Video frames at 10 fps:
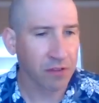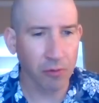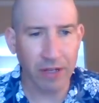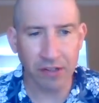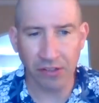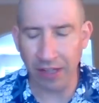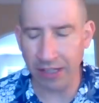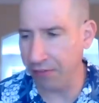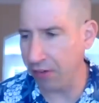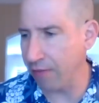So we had a
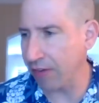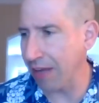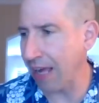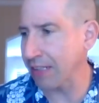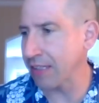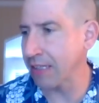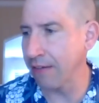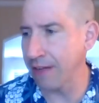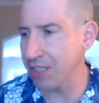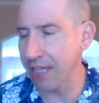Selective Service Act to
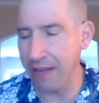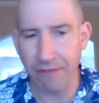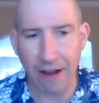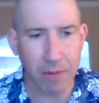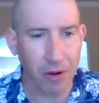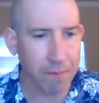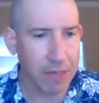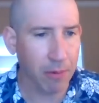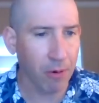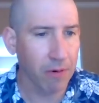eventually get 5 million
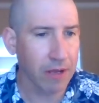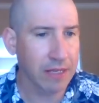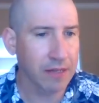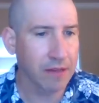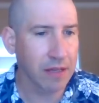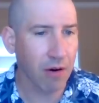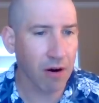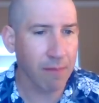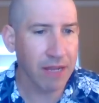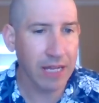people into the
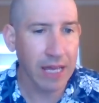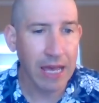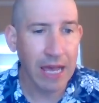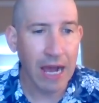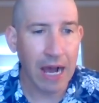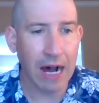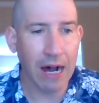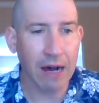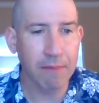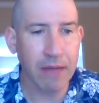army,
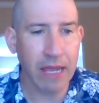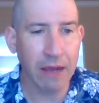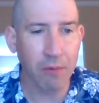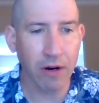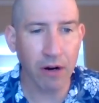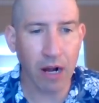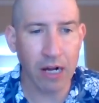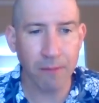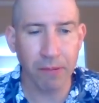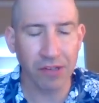and we are
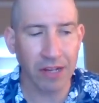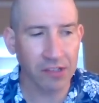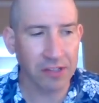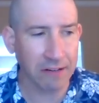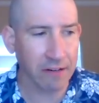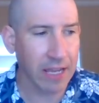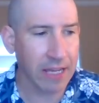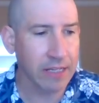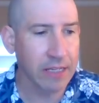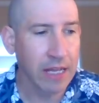100%
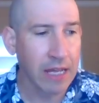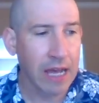segregated.